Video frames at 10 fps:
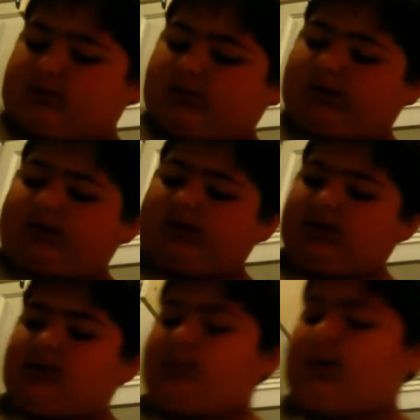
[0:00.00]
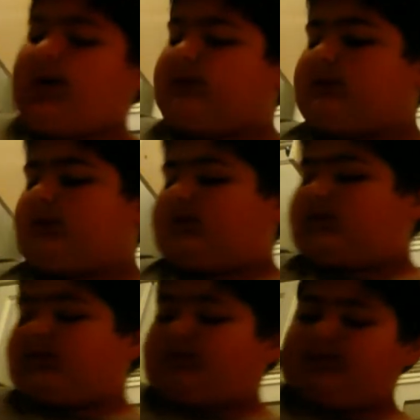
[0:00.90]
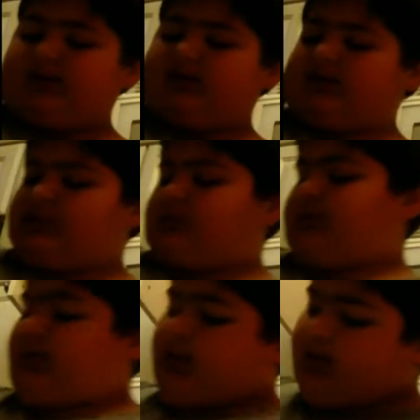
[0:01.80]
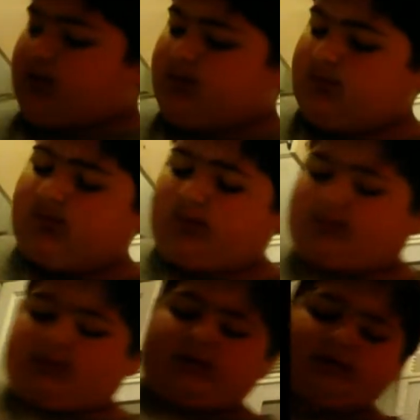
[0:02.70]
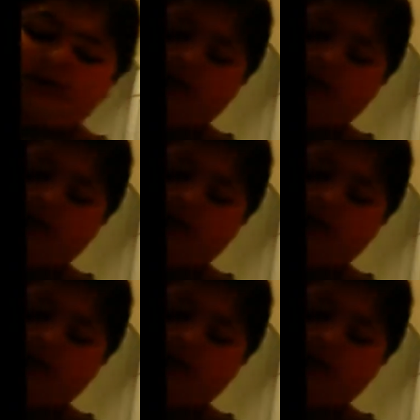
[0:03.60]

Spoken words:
Okay, you have to make sure they're mixed really well.